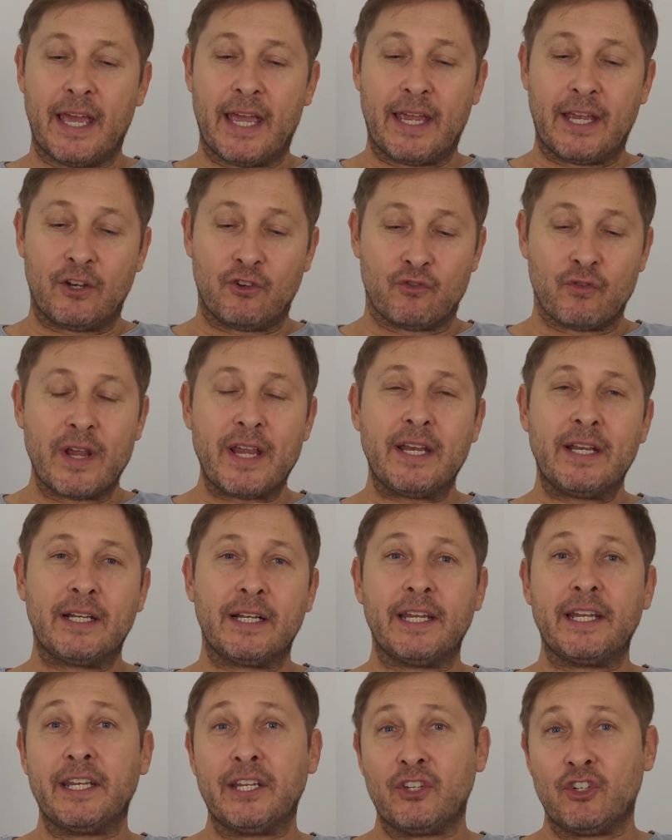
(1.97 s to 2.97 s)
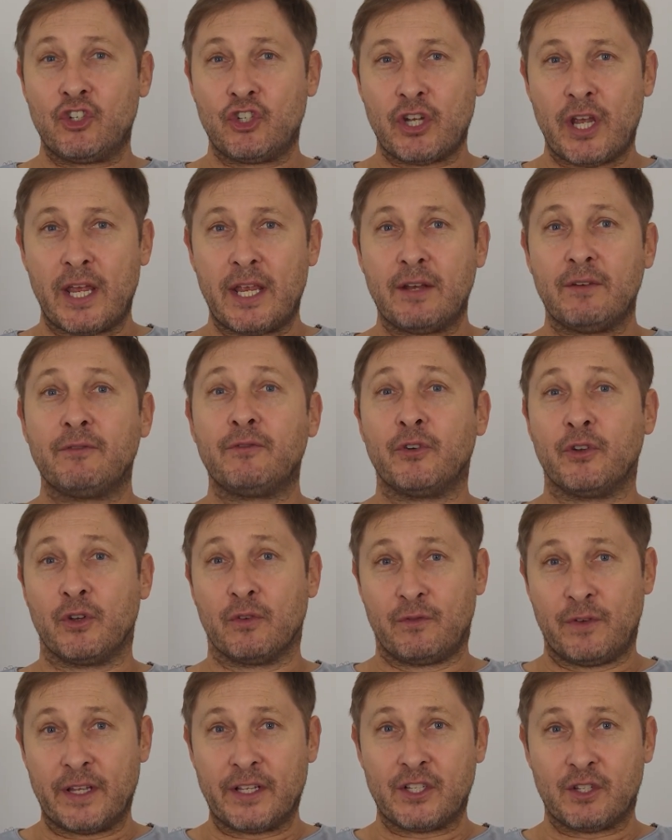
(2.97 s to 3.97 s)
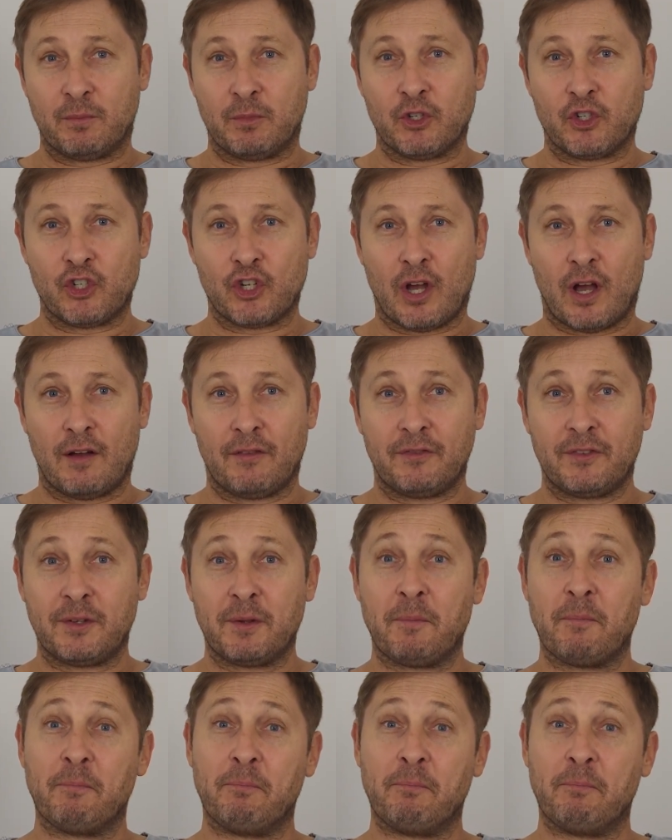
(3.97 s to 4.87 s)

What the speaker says: a drain cleaning chain for your flexible shaft,